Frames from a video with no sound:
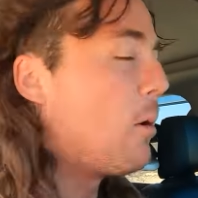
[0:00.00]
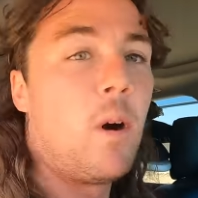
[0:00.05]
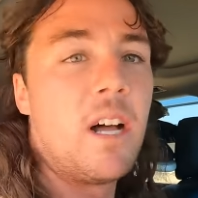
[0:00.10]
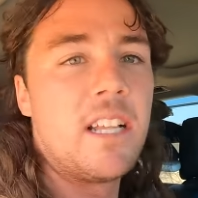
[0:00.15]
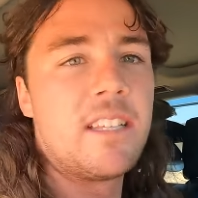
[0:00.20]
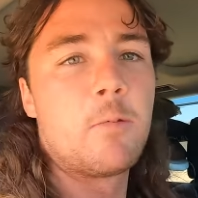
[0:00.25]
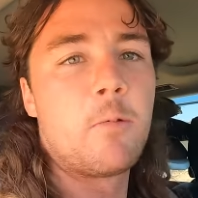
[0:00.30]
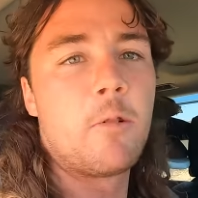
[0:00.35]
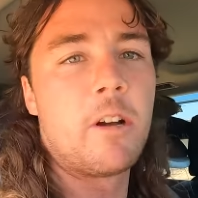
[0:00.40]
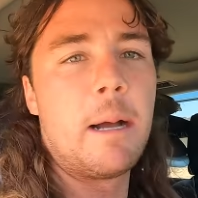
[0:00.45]

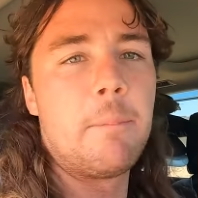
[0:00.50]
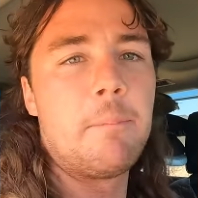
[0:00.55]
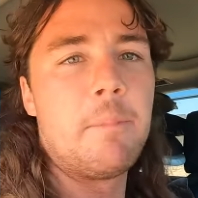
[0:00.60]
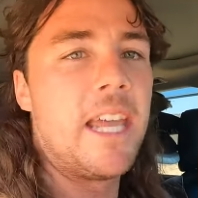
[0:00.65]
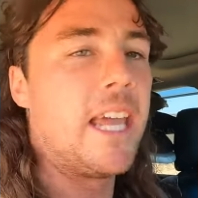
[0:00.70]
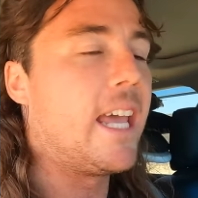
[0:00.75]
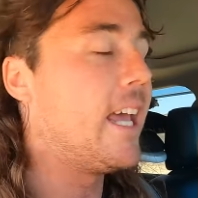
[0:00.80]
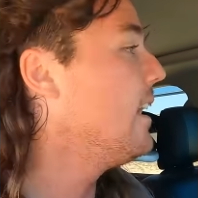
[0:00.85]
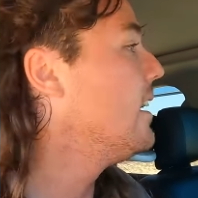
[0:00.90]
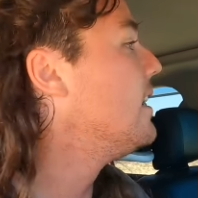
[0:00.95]
once we're up
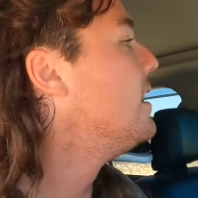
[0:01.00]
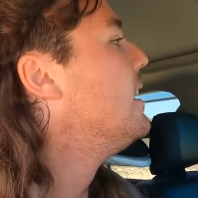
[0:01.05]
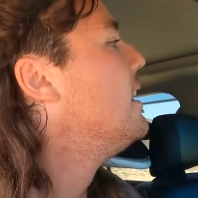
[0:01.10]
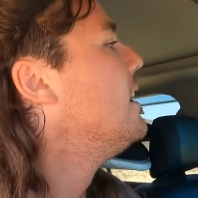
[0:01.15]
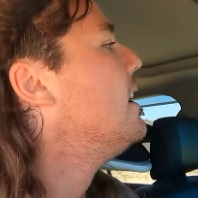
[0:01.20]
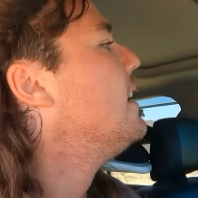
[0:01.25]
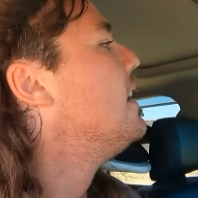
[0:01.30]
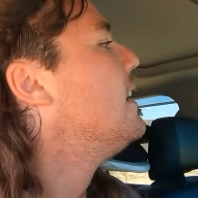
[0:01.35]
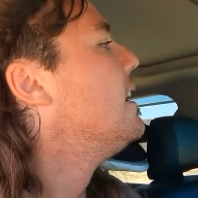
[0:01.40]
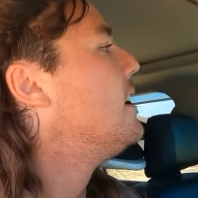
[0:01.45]
there,
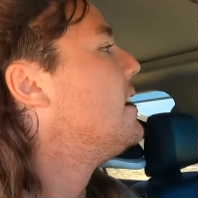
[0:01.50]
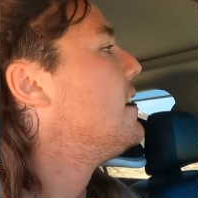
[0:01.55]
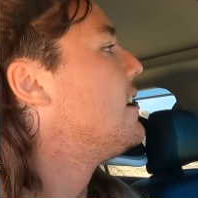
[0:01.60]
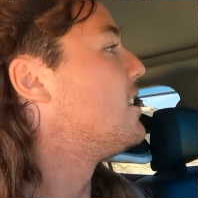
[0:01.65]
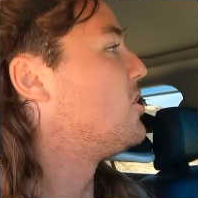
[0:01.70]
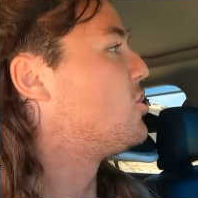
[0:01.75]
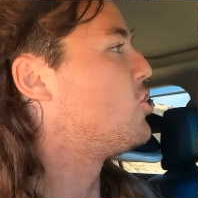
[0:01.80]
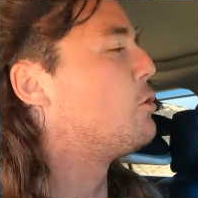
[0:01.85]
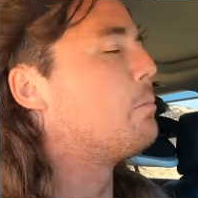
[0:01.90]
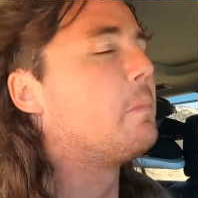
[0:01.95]

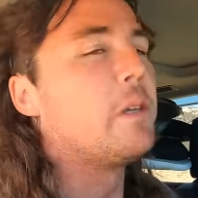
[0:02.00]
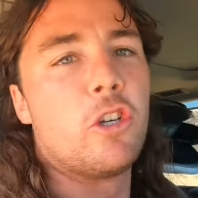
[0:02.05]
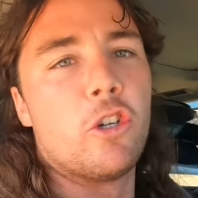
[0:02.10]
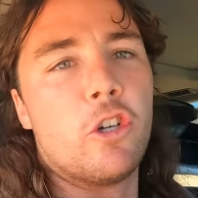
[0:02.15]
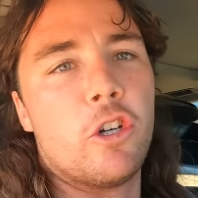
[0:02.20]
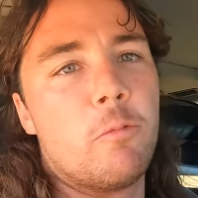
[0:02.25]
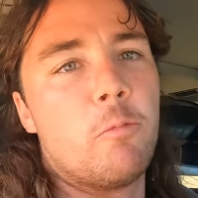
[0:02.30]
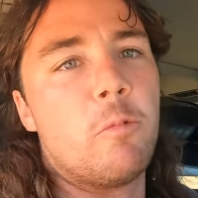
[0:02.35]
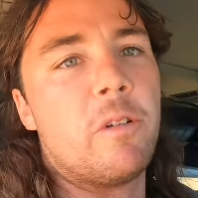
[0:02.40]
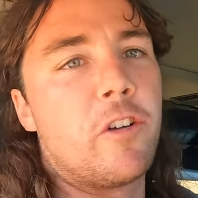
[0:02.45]
it should be
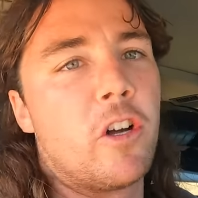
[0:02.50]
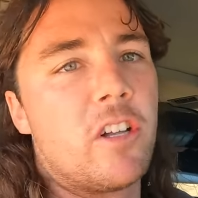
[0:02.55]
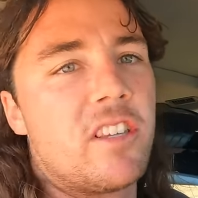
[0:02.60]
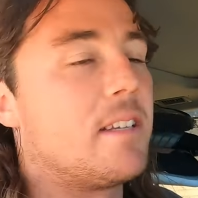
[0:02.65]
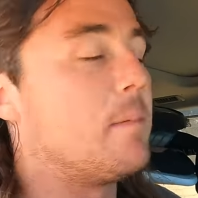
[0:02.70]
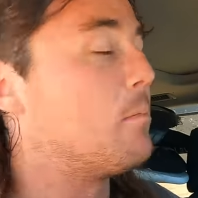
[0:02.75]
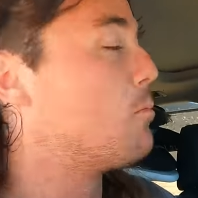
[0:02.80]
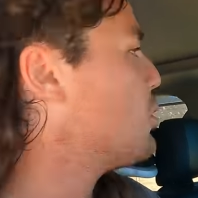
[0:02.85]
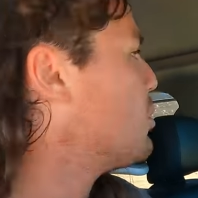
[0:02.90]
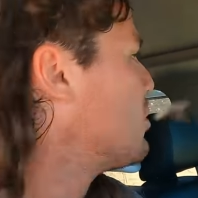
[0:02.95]
good. And we've got
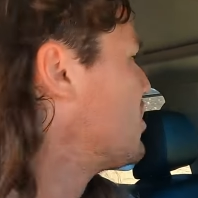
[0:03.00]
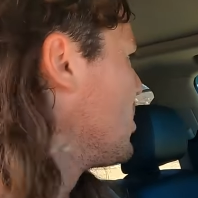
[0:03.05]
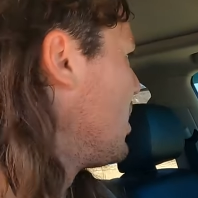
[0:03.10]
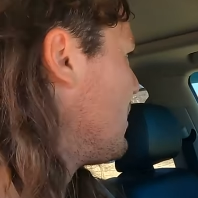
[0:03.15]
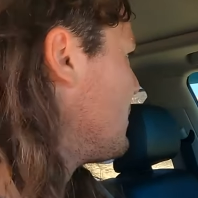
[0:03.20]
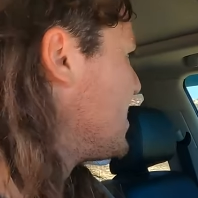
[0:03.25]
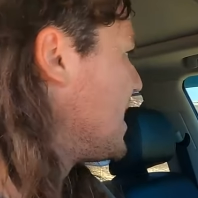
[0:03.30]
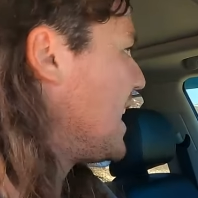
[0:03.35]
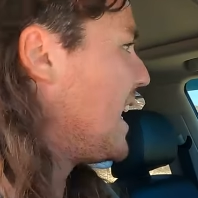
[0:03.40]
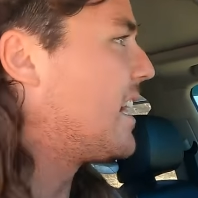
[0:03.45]
some real
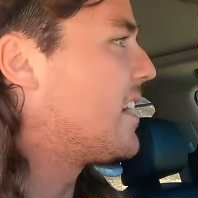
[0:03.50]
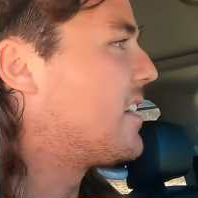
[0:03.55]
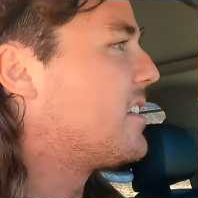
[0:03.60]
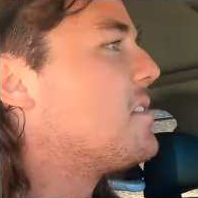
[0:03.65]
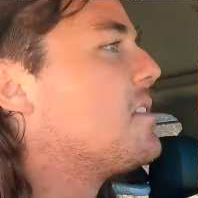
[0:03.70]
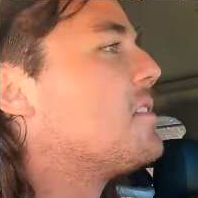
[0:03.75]
soft sand because